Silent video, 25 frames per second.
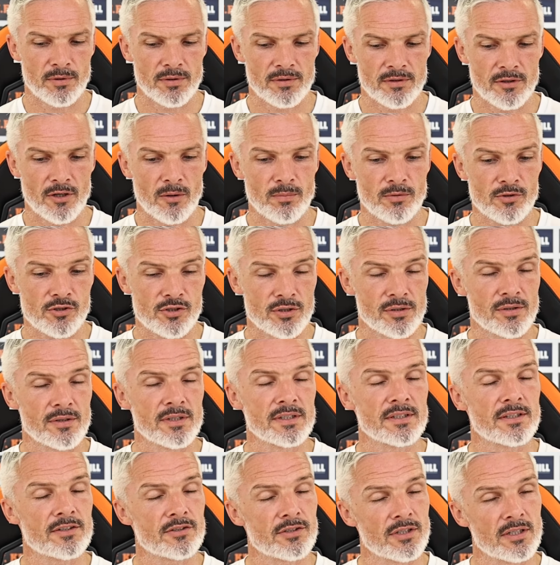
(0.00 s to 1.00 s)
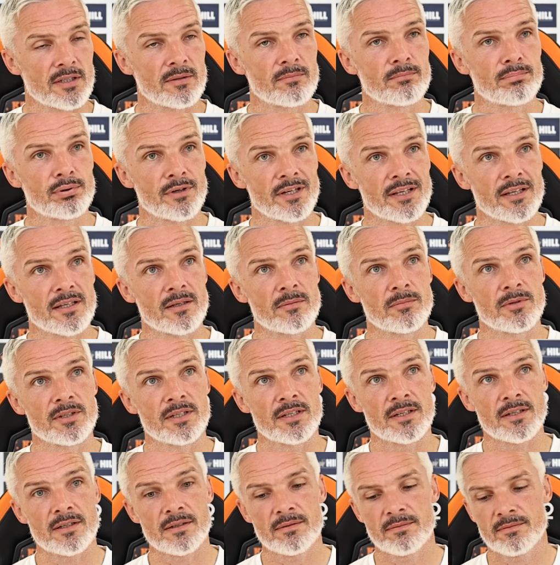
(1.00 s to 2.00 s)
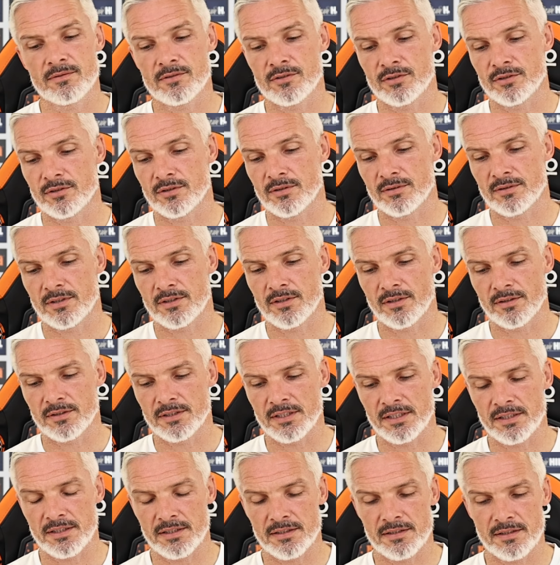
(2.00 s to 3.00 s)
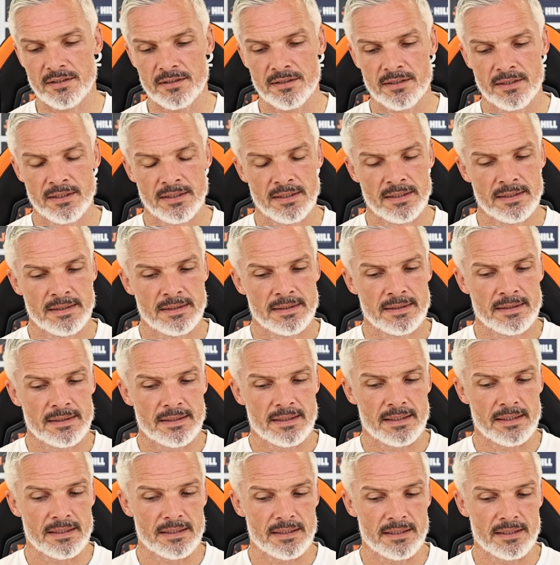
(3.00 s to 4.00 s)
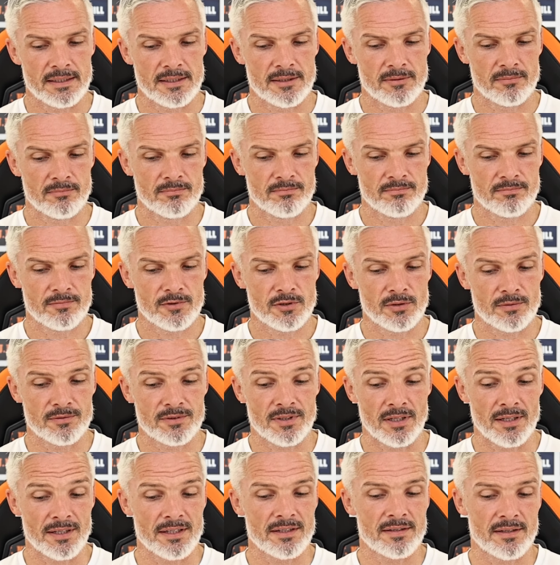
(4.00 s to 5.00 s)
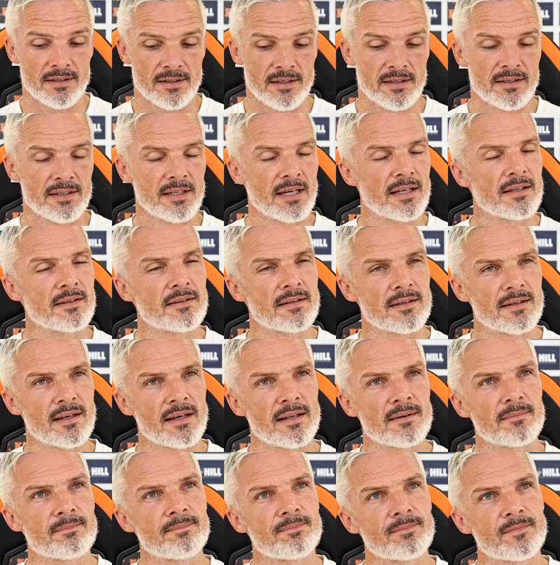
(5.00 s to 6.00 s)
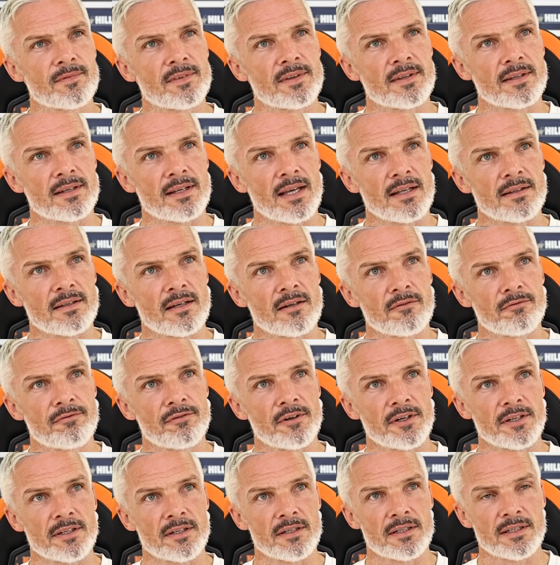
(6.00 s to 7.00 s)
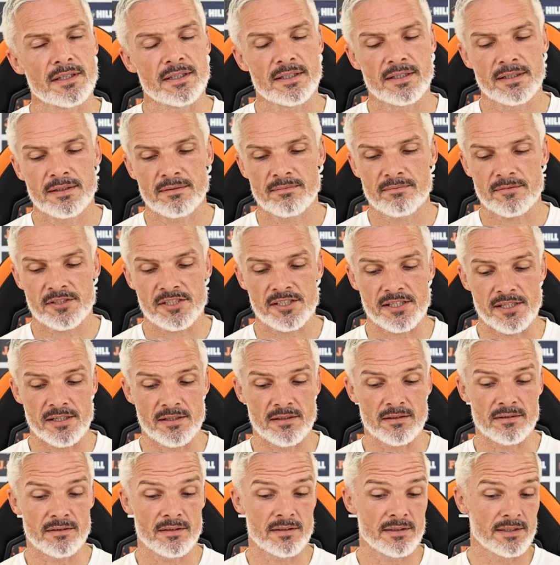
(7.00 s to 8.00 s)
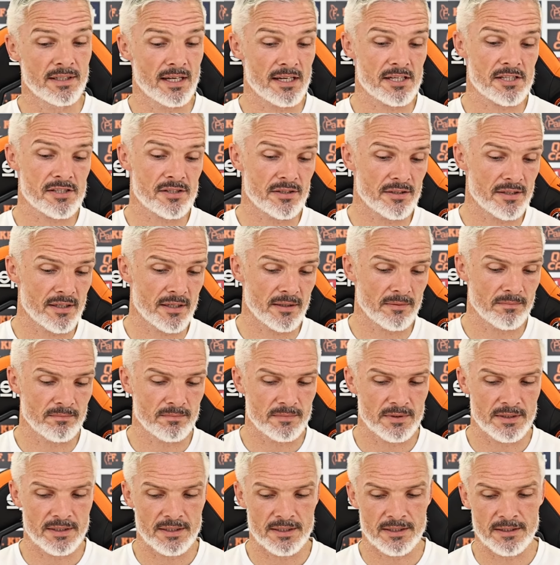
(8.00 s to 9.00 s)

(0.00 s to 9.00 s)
about the opportunity to try and bring him here to Dundee United, and delighted in the end to get that finally sealed yesterday.